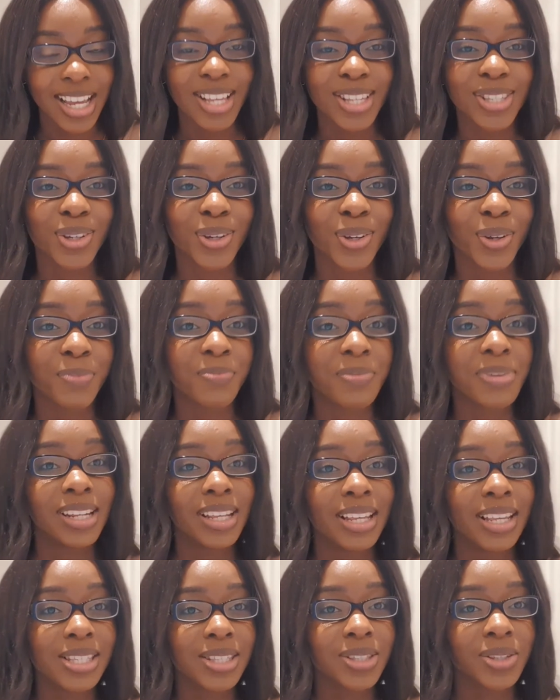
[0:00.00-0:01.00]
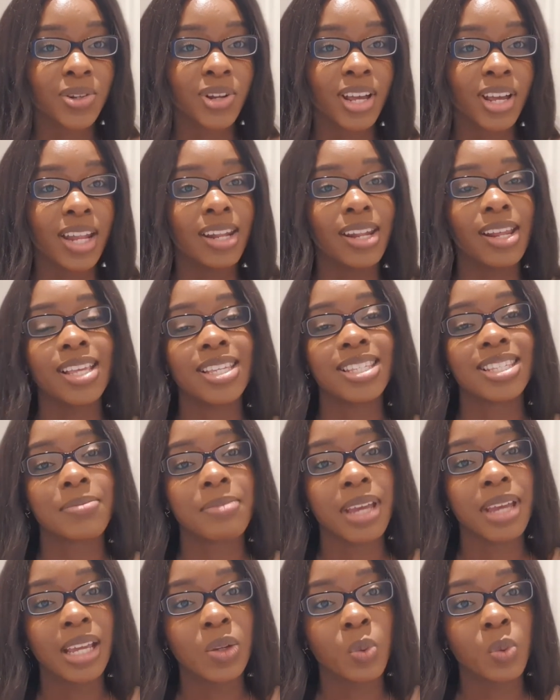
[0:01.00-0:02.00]
So please do not
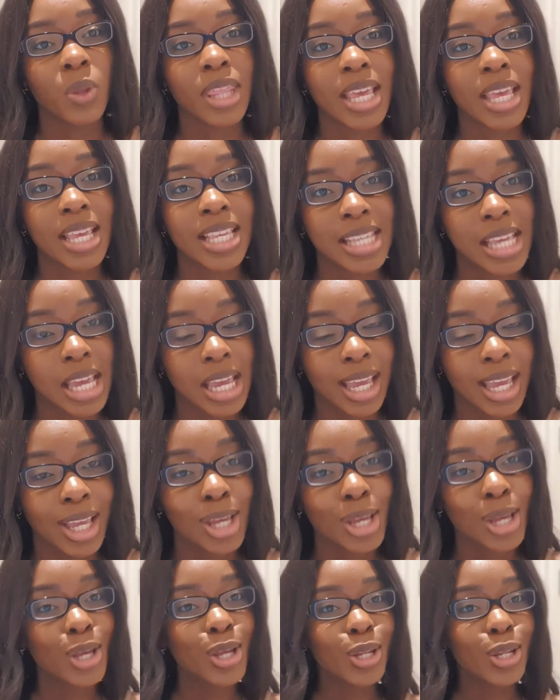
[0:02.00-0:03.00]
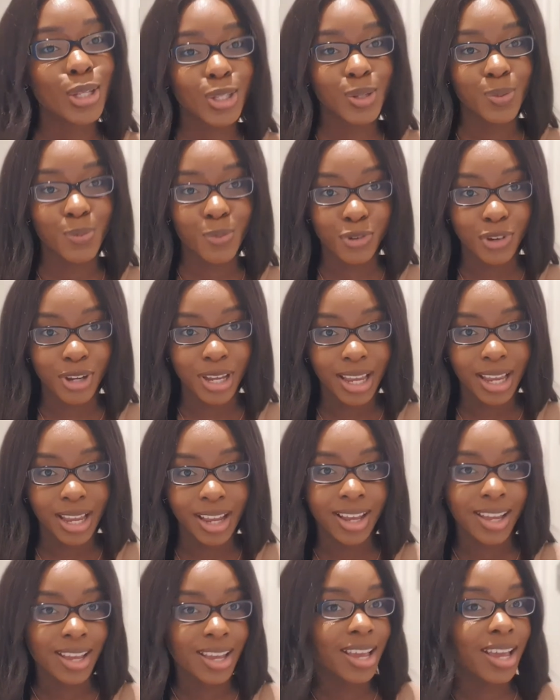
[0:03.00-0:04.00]
estimate when they say to bring
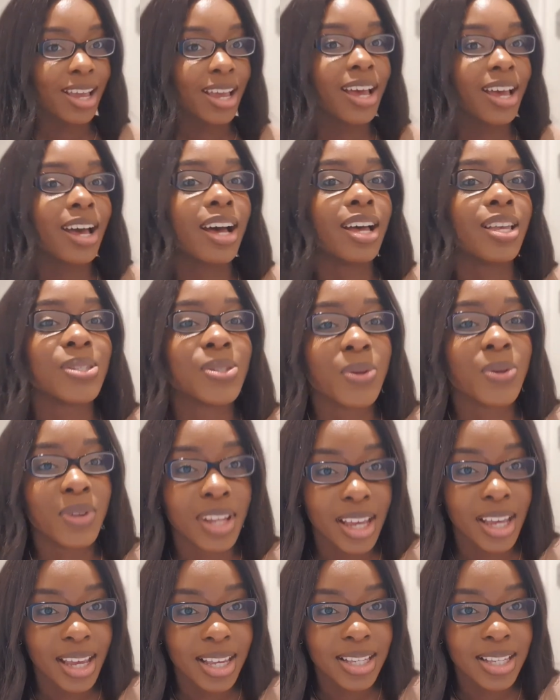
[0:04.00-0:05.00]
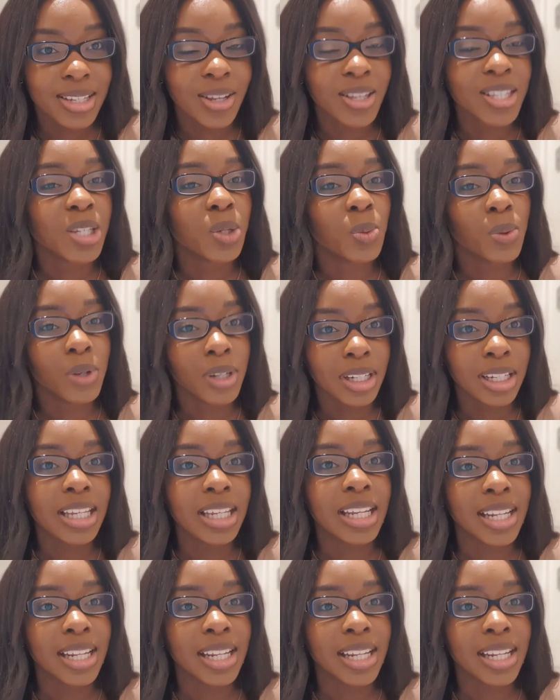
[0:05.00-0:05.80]
a suitcase because you will need